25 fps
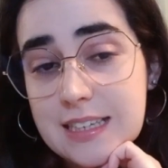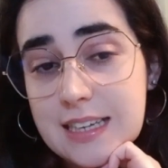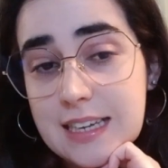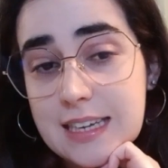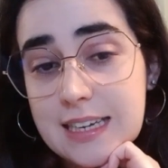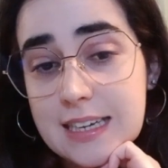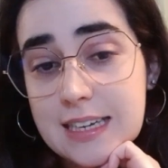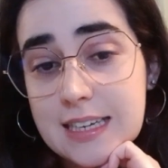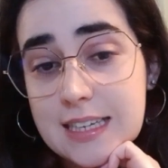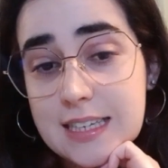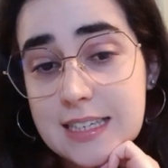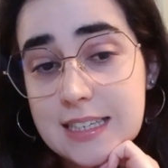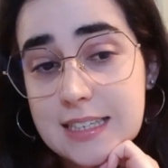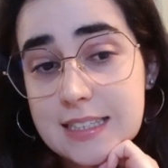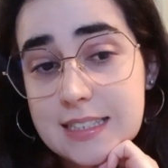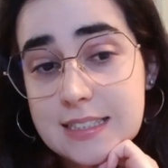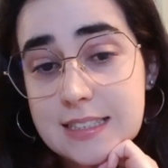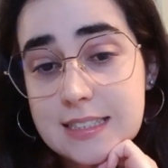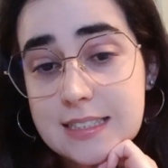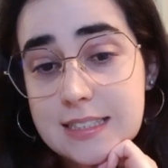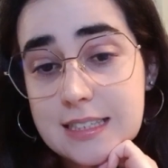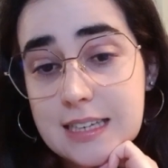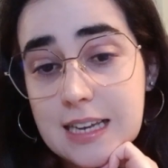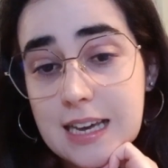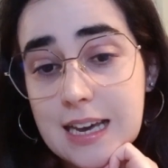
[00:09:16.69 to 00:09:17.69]
And
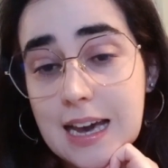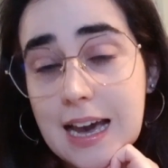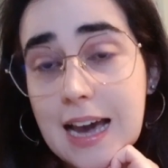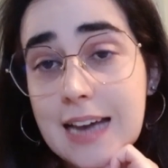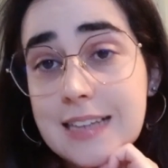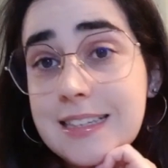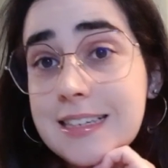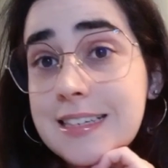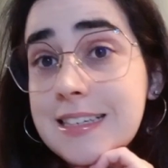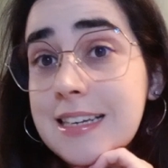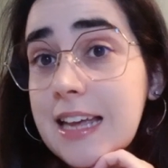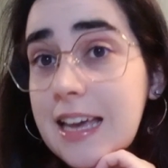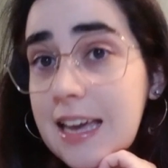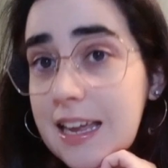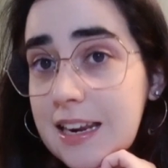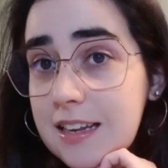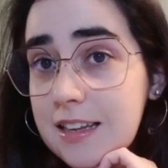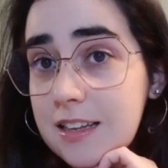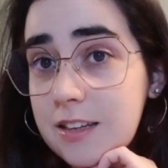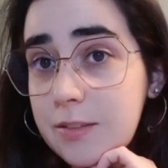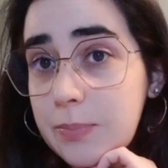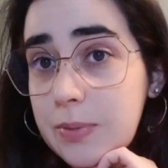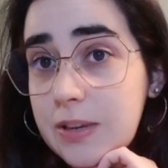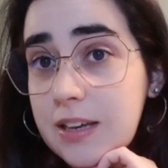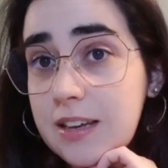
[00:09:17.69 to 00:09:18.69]
I didn't hate
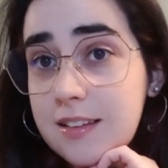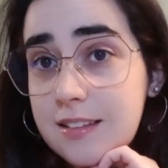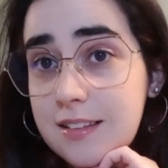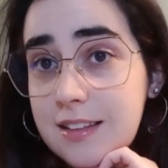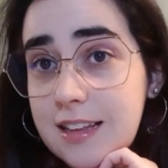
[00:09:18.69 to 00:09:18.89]
it because,